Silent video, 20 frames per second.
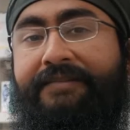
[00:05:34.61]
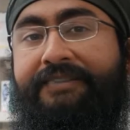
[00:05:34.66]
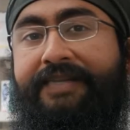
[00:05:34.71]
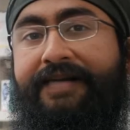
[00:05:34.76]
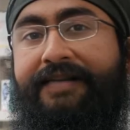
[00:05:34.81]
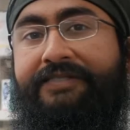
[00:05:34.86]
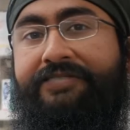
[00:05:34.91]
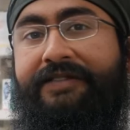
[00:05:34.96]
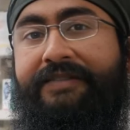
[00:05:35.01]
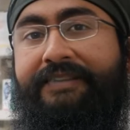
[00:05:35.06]

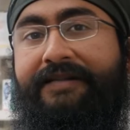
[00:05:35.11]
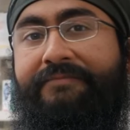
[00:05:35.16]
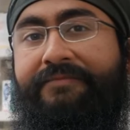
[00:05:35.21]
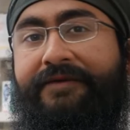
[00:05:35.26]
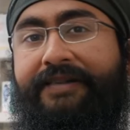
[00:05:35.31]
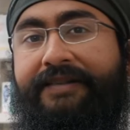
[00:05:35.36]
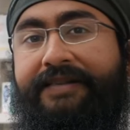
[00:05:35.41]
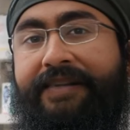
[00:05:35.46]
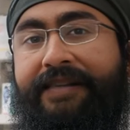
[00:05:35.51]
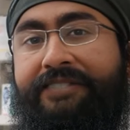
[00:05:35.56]
Engaging
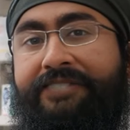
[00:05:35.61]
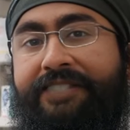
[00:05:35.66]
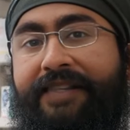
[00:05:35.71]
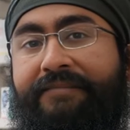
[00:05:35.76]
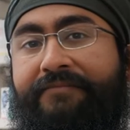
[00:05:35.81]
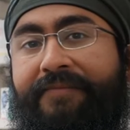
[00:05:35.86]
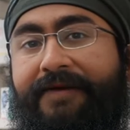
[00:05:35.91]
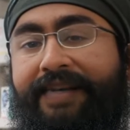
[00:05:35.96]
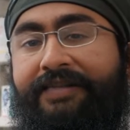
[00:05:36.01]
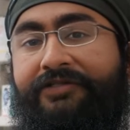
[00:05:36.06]

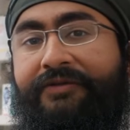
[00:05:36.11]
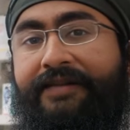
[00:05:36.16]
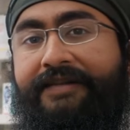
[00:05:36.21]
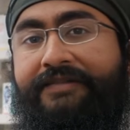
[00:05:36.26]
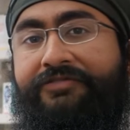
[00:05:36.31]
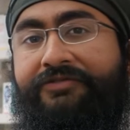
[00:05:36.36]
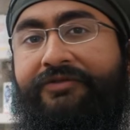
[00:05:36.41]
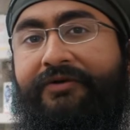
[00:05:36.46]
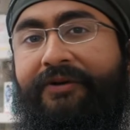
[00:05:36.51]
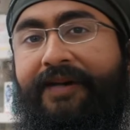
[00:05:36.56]
communities in
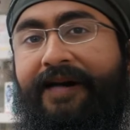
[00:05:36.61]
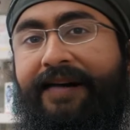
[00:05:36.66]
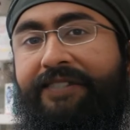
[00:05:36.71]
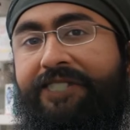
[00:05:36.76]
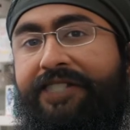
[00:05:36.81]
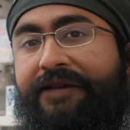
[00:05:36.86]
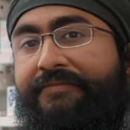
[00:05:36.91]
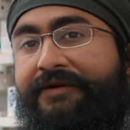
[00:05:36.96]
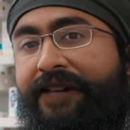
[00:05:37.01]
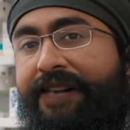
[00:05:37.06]
vector
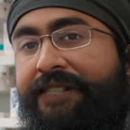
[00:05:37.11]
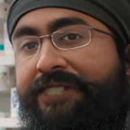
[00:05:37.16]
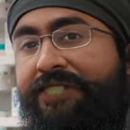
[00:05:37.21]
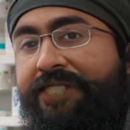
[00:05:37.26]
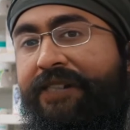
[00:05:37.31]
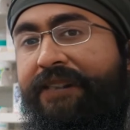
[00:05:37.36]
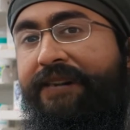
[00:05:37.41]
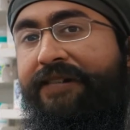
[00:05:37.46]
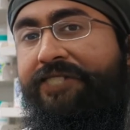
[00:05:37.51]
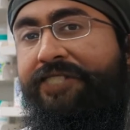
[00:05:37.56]
control
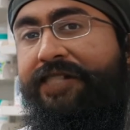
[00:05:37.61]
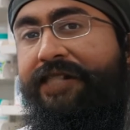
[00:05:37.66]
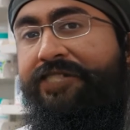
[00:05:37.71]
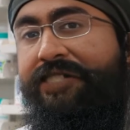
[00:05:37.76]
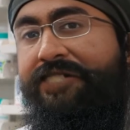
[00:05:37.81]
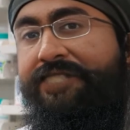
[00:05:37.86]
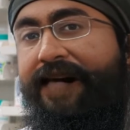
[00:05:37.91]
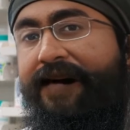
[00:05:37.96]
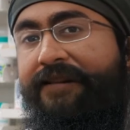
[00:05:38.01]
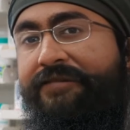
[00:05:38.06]
activities,
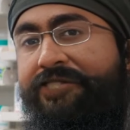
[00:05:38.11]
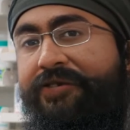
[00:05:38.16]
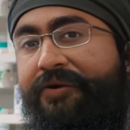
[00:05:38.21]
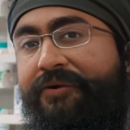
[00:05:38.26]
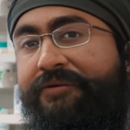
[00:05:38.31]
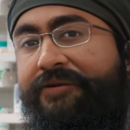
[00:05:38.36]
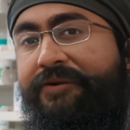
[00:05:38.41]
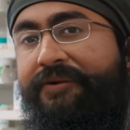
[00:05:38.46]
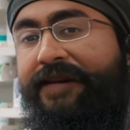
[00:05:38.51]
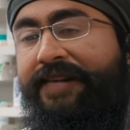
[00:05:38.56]
such as
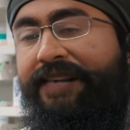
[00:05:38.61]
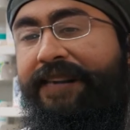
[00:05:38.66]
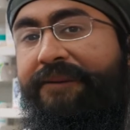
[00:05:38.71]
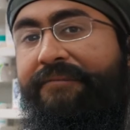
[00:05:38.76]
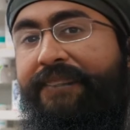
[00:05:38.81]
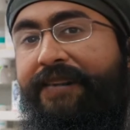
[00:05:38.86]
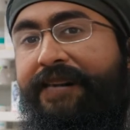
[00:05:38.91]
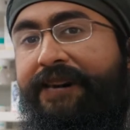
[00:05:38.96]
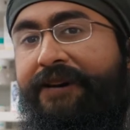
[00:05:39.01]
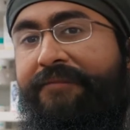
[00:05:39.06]
household
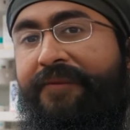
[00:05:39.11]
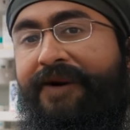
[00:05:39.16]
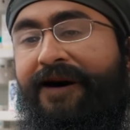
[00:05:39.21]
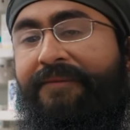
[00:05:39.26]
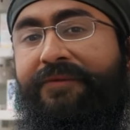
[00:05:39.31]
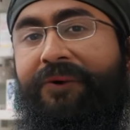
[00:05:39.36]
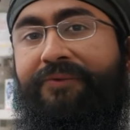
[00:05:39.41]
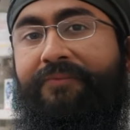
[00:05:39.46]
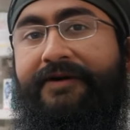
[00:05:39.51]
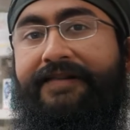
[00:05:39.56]
cleaning,
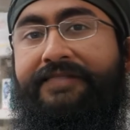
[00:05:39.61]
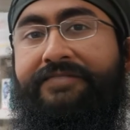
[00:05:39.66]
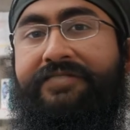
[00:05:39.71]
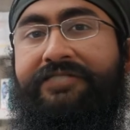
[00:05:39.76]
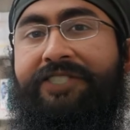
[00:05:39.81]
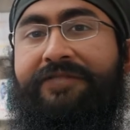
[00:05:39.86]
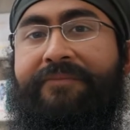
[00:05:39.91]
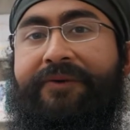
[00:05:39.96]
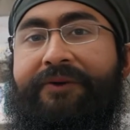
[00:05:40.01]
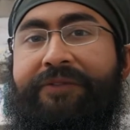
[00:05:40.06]
proper
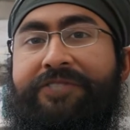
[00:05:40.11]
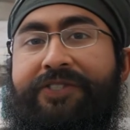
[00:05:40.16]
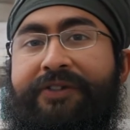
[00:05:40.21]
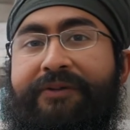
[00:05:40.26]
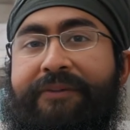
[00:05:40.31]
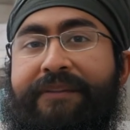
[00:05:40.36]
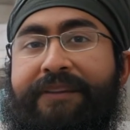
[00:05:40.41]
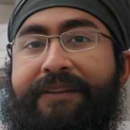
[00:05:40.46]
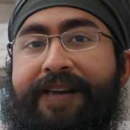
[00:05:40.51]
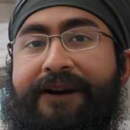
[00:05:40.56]
waste
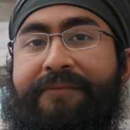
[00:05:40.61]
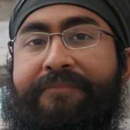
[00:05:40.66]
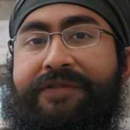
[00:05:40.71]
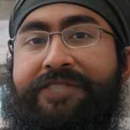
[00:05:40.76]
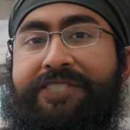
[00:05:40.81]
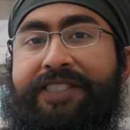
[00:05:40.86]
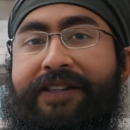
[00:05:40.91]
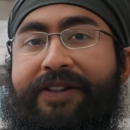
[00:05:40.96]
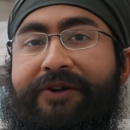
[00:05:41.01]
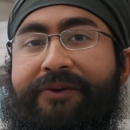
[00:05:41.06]
disposal,
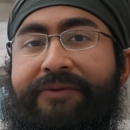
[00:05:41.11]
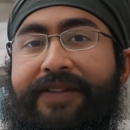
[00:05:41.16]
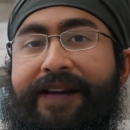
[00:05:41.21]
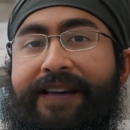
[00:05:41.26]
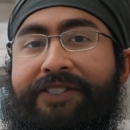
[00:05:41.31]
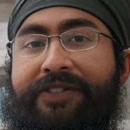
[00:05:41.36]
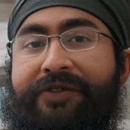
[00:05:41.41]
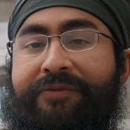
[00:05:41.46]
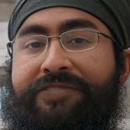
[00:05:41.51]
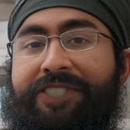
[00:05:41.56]
and mosquito
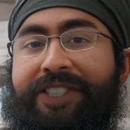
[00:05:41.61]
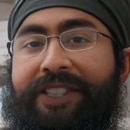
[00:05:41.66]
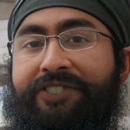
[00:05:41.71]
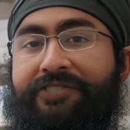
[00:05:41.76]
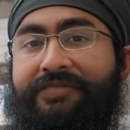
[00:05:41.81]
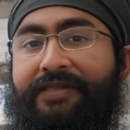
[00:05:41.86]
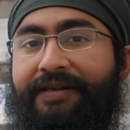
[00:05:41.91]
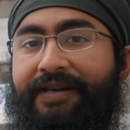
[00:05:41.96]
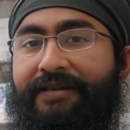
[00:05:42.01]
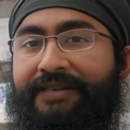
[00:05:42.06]
net
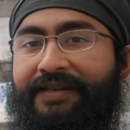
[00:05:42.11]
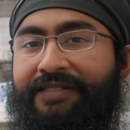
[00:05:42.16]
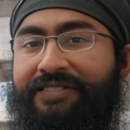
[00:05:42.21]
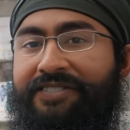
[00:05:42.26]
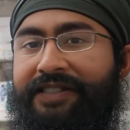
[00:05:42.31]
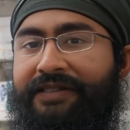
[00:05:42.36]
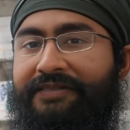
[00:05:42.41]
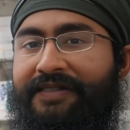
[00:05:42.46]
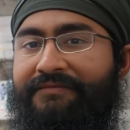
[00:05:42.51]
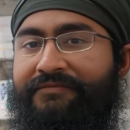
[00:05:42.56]
usage,
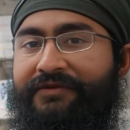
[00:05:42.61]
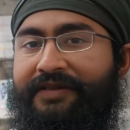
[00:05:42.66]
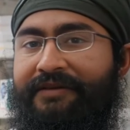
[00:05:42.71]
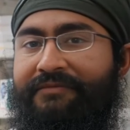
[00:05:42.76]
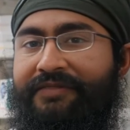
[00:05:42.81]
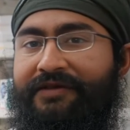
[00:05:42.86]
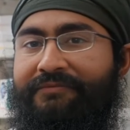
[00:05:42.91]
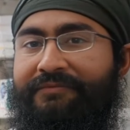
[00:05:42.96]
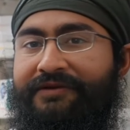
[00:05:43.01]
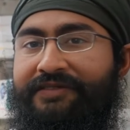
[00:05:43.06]
can
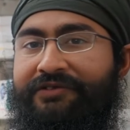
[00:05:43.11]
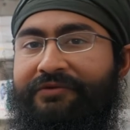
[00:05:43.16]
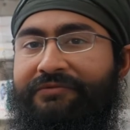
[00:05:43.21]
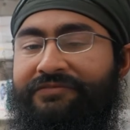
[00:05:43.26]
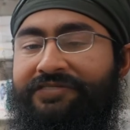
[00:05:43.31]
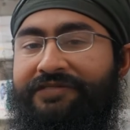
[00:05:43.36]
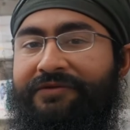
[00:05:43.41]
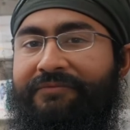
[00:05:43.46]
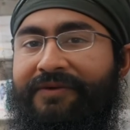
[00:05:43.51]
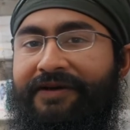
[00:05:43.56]
significantly
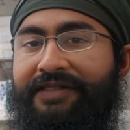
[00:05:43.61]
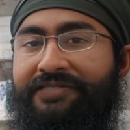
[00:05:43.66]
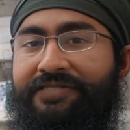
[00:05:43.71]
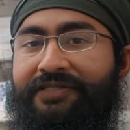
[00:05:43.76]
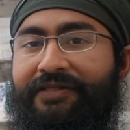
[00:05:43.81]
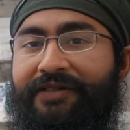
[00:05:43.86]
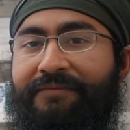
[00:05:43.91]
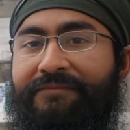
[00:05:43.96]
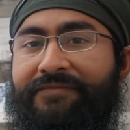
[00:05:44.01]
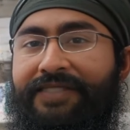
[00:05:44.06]
reduce the
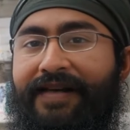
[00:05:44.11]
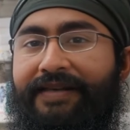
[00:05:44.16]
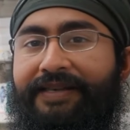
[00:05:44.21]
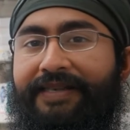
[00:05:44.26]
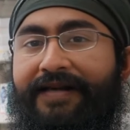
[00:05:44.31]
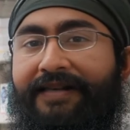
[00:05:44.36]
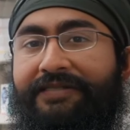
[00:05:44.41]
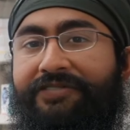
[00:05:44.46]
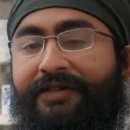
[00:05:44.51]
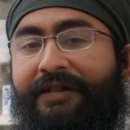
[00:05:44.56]
risk of
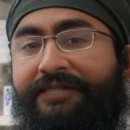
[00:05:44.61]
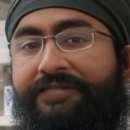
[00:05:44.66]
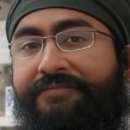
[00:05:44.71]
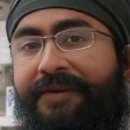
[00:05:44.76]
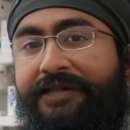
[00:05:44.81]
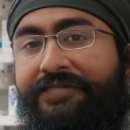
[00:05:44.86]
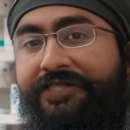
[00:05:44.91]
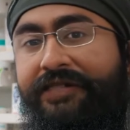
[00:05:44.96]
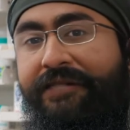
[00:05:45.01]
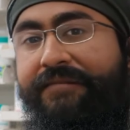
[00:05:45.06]
dengue
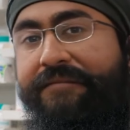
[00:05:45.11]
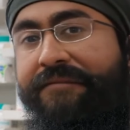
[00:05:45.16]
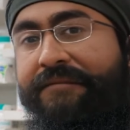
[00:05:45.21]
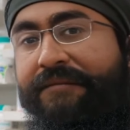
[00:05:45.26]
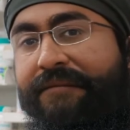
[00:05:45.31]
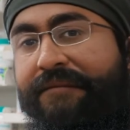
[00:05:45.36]
transmission.